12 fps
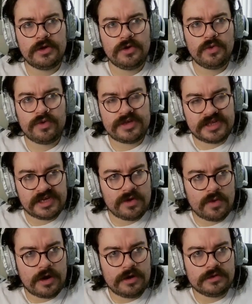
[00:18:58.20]
we see a
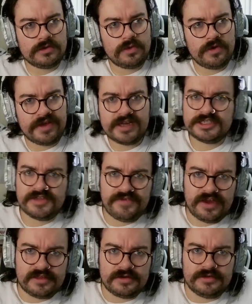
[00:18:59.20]
world where that's
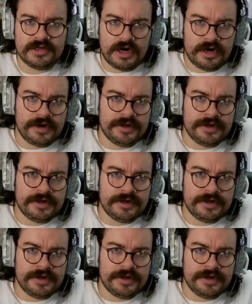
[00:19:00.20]
defended on the card.